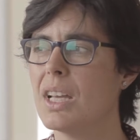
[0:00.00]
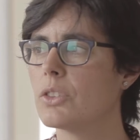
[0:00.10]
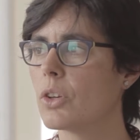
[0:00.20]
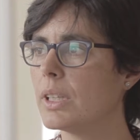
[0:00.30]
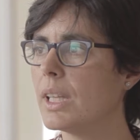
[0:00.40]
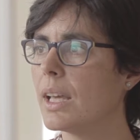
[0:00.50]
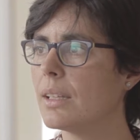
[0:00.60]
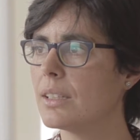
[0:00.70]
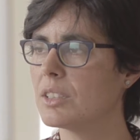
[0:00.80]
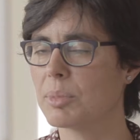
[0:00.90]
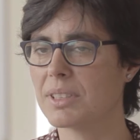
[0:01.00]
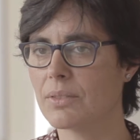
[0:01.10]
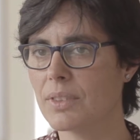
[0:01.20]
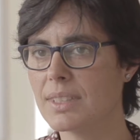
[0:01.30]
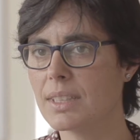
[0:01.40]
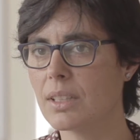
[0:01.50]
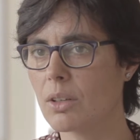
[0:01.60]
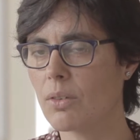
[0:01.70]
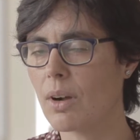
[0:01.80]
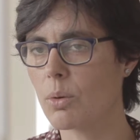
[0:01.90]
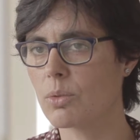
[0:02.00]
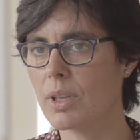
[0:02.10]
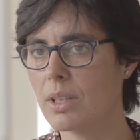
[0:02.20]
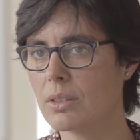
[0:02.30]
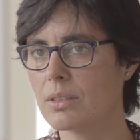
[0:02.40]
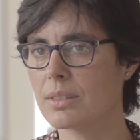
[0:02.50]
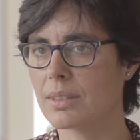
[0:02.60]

So in the end, the specificity of our regions